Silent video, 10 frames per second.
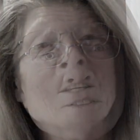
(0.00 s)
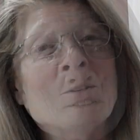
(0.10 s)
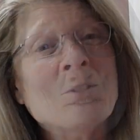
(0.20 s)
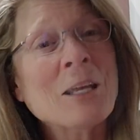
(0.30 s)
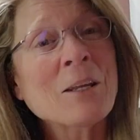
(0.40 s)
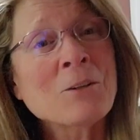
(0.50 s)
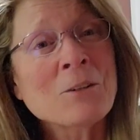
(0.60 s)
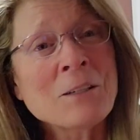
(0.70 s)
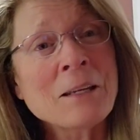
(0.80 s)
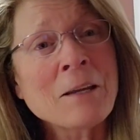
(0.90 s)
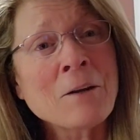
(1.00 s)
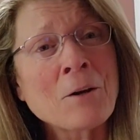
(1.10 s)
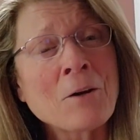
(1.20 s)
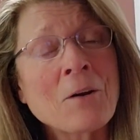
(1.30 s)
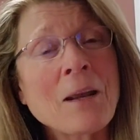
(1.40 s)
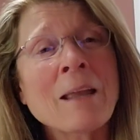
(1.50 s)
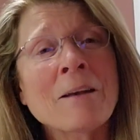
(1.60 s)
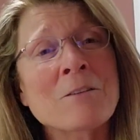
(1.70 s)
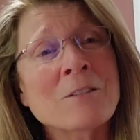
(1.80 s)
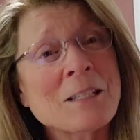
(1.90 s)
You take good care, and
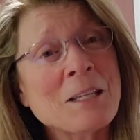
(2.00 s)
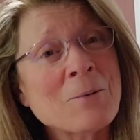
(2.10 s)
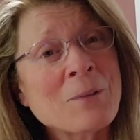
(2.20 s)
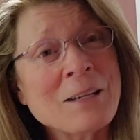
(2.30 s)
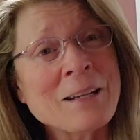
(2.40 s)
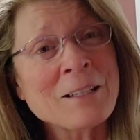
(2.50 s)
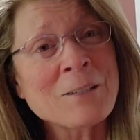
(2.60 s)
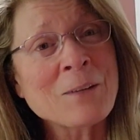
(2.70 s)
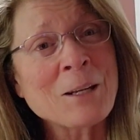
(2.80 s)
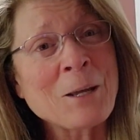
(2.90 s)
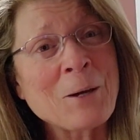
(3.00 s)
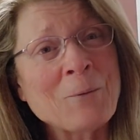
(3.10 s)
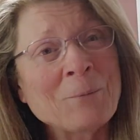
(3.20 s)
I'll see you in the next video.